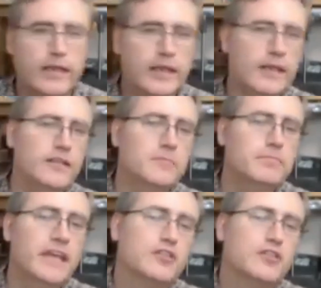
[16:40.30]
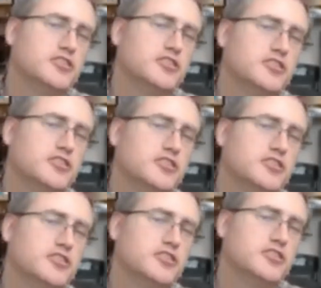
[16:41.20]
In the makerspace, I
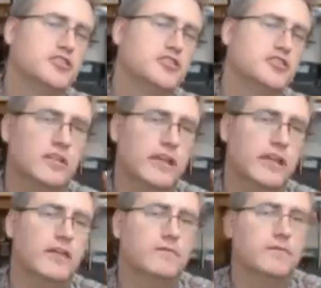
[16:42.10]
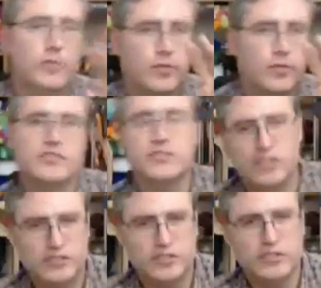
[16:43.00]
actually have 3
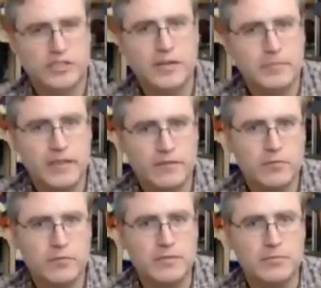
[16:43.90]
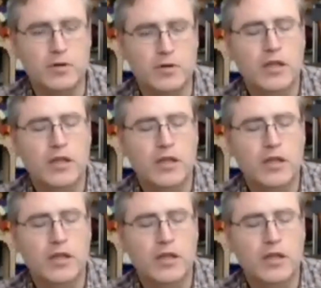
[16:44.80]
suggestions that I make for people.